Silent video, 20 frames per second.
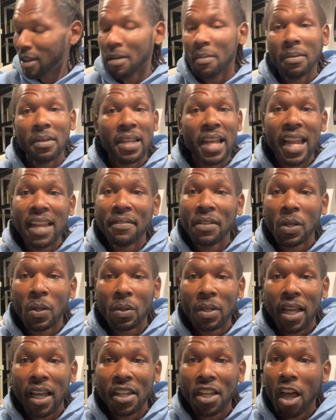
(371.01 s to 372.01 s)
Not even gonna
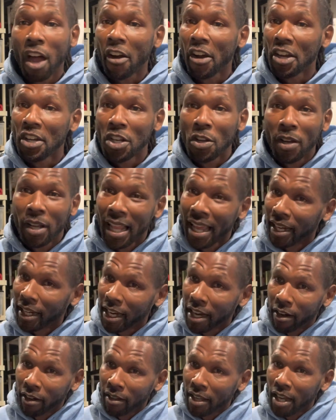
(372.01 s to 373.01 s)
lie. Y'all already know I like
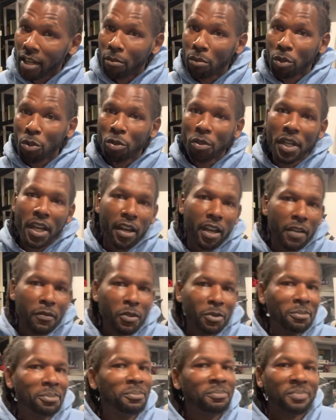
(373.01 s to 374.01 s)
Carolina blue.
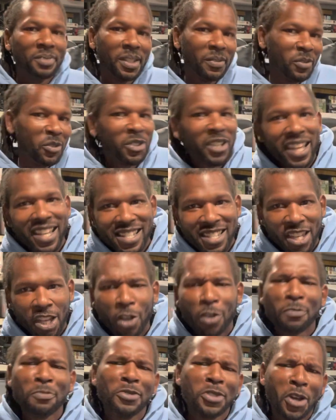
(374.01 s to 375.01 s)
If you can't
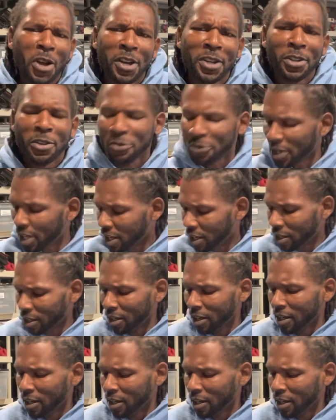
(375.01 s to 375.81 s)
tell, Tar Heel fan.